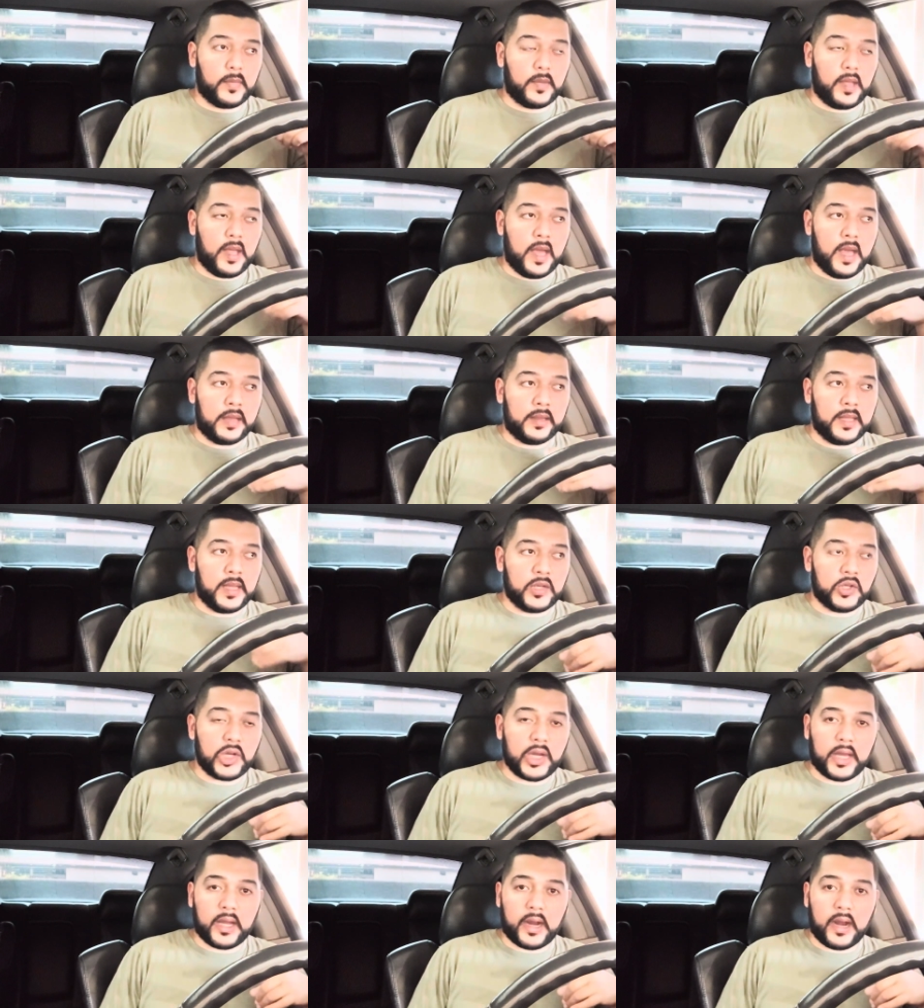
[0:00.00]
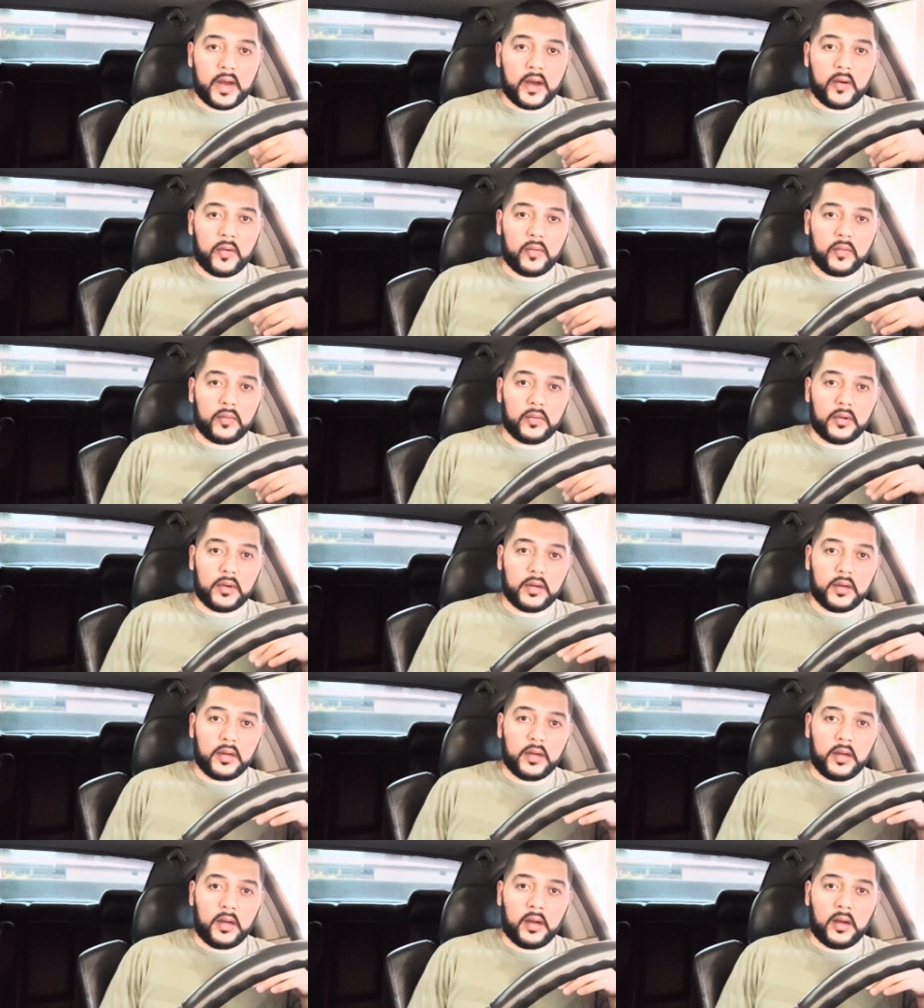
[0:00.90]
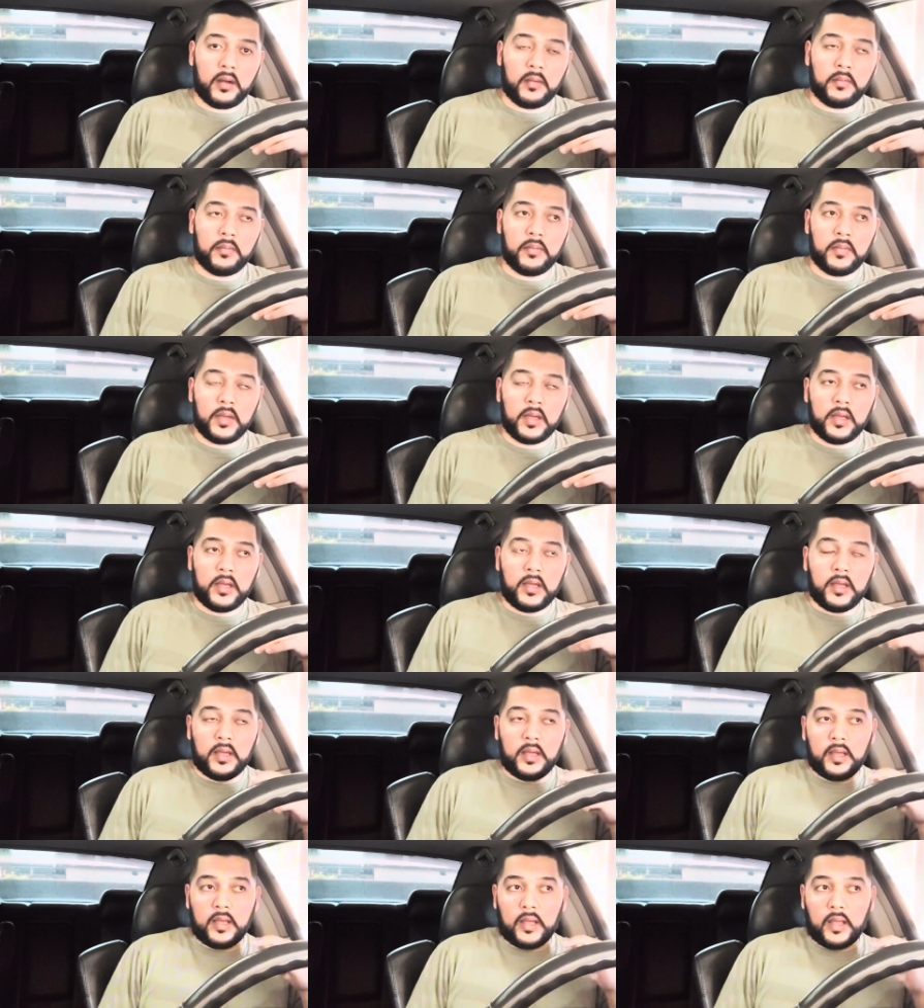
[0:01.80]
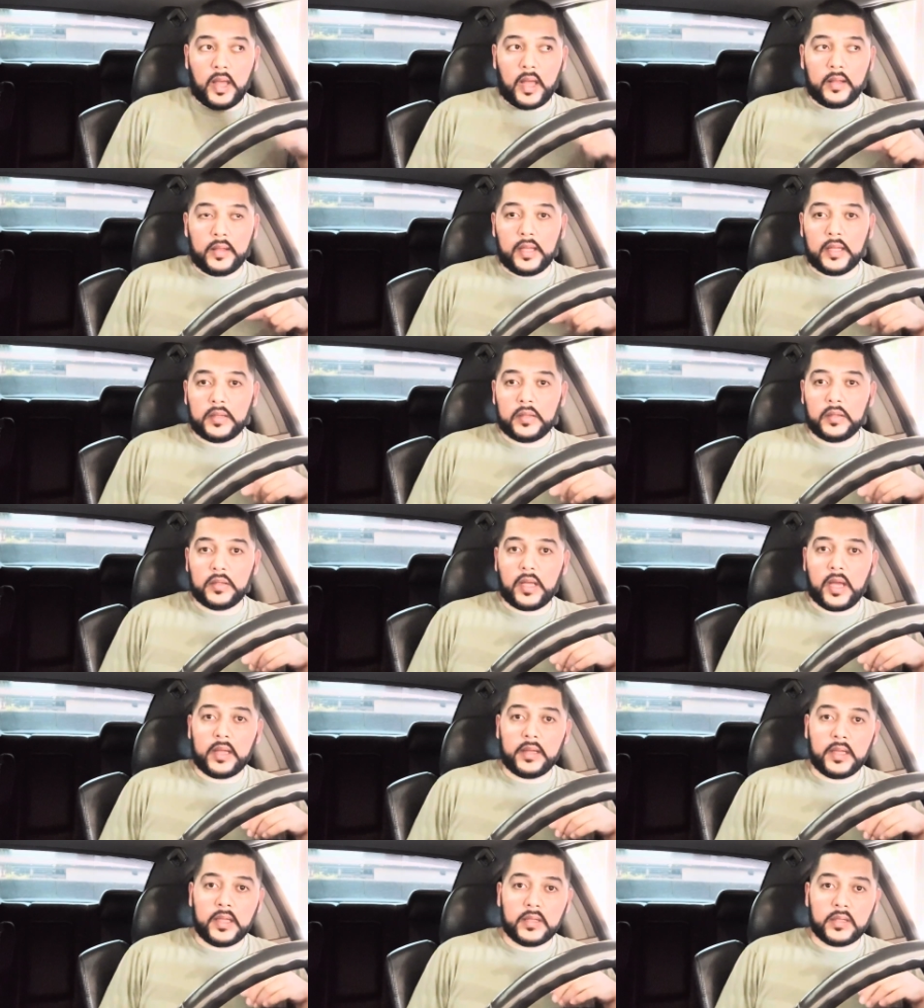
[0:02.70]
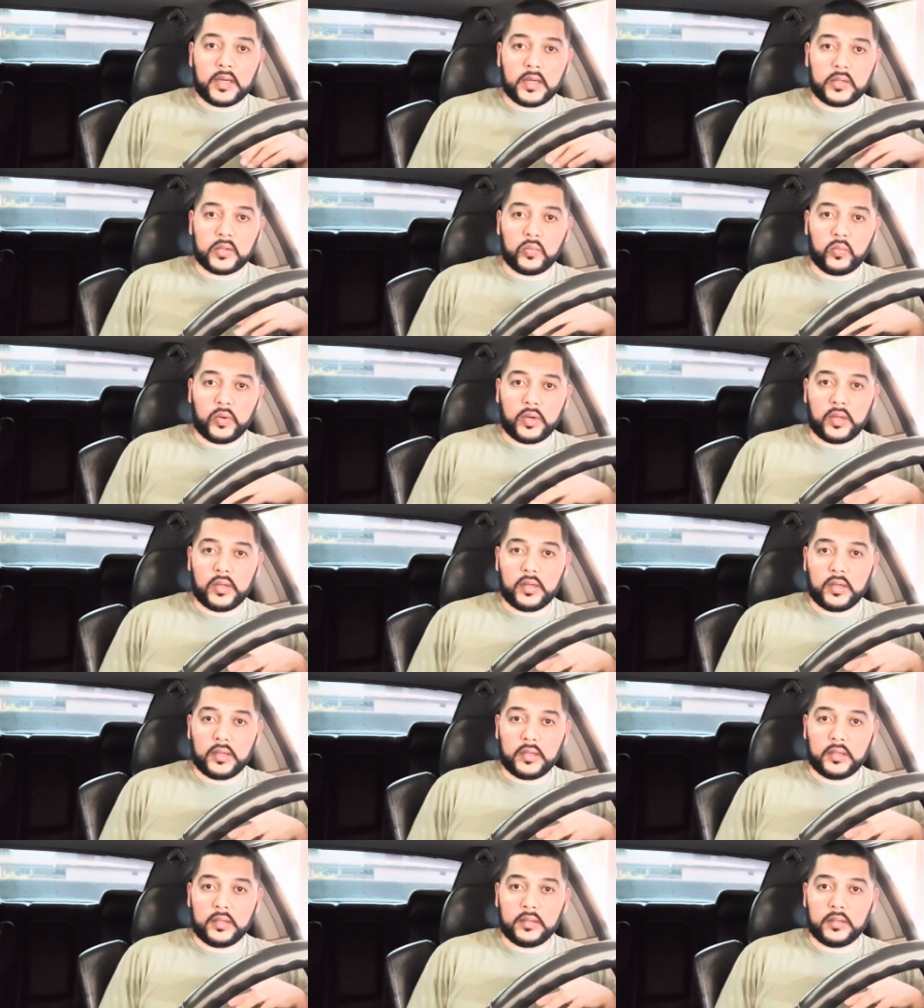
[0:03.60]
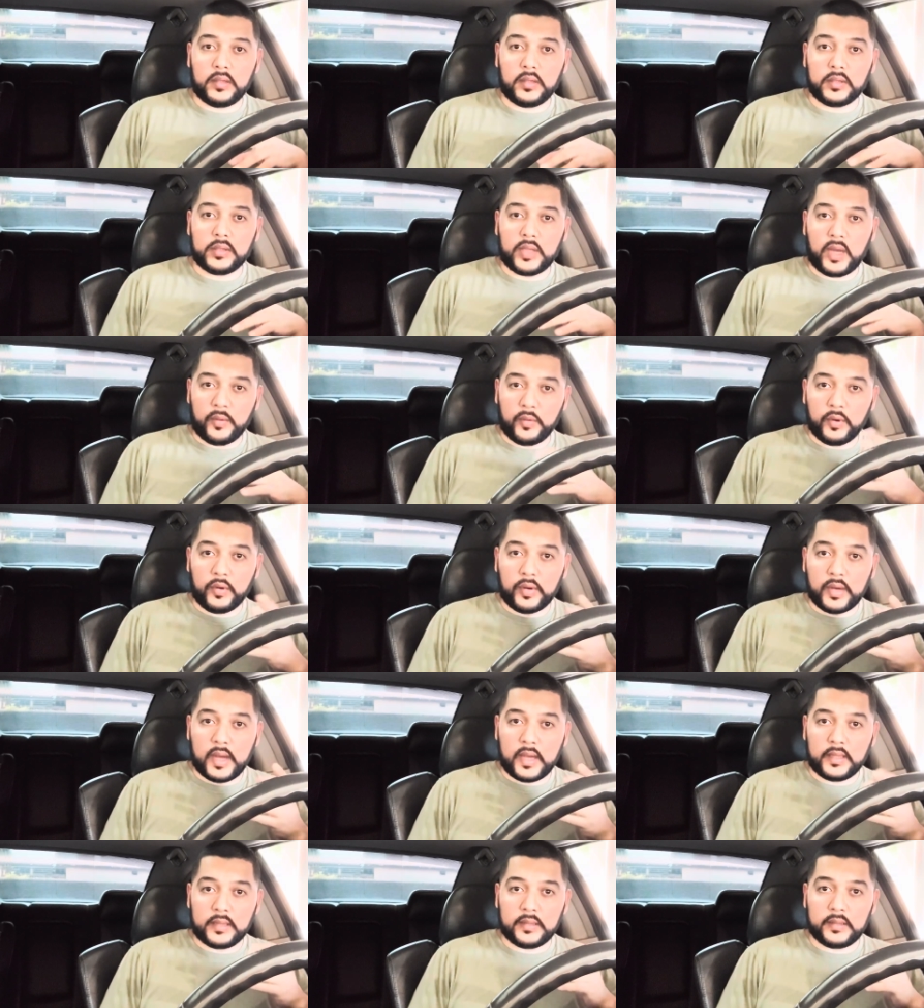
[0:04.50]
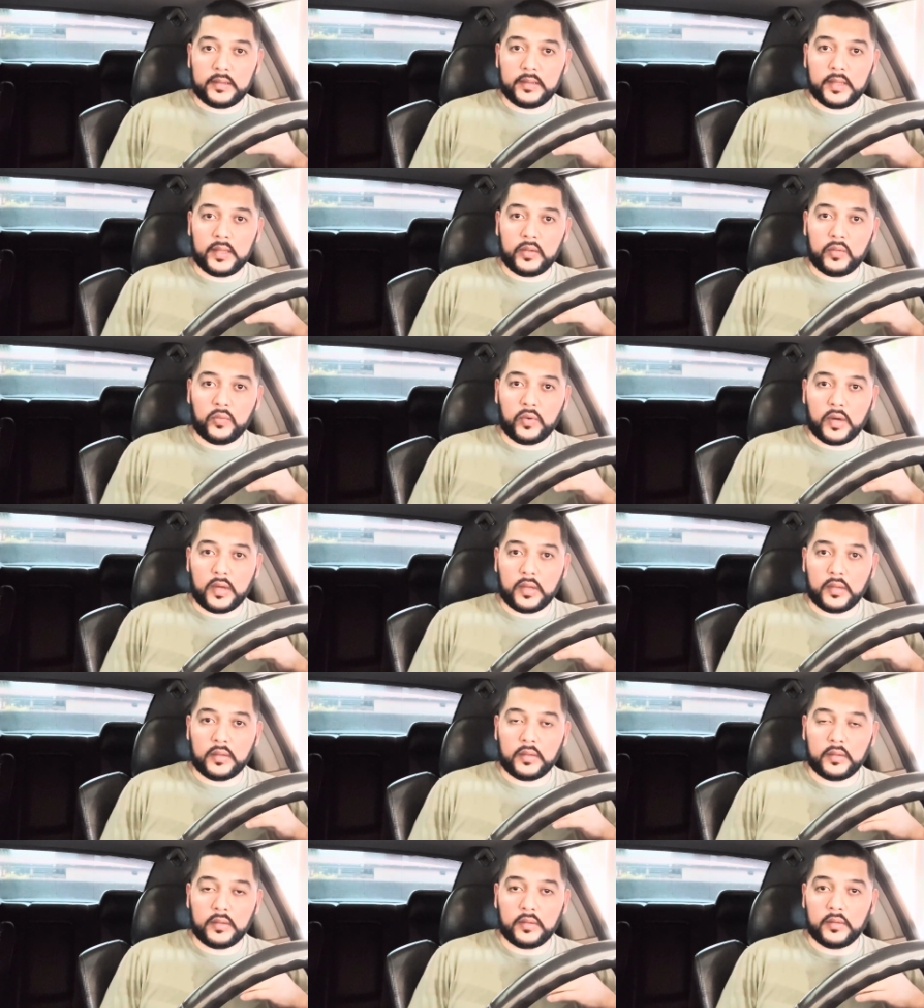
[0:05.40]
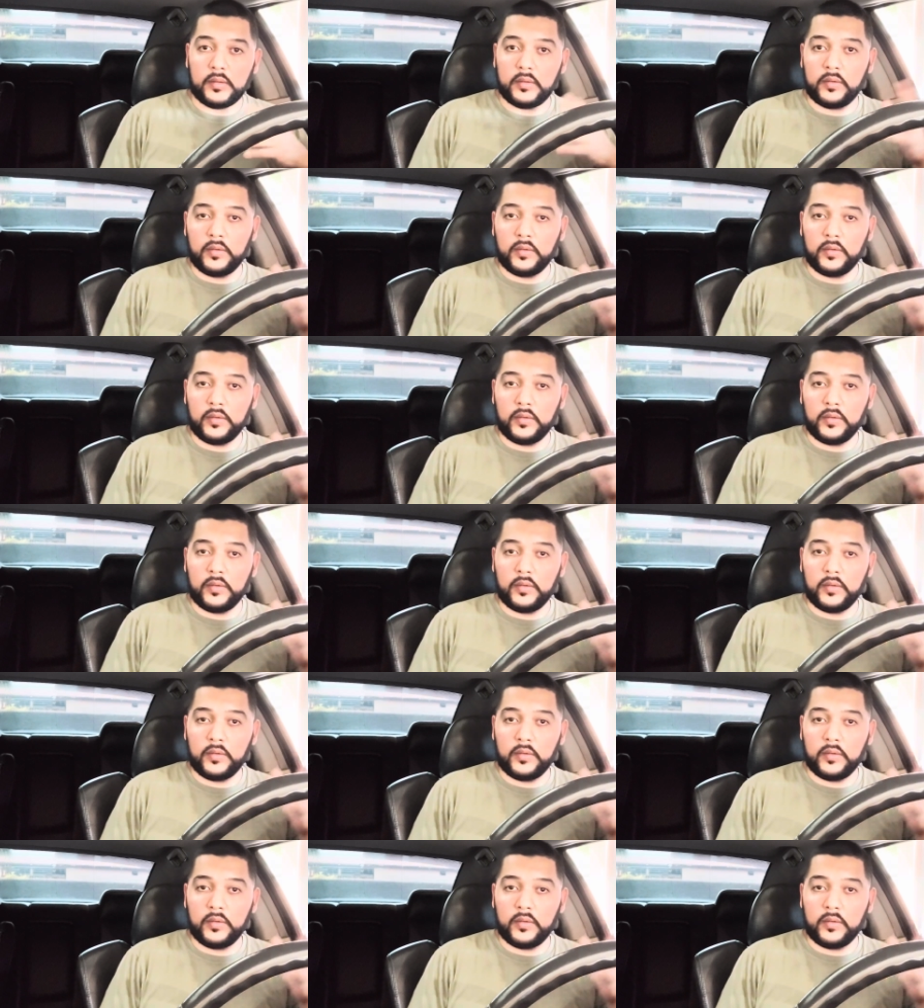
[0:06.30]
I did check it out. I did talk to one of the stereo guys that do all, you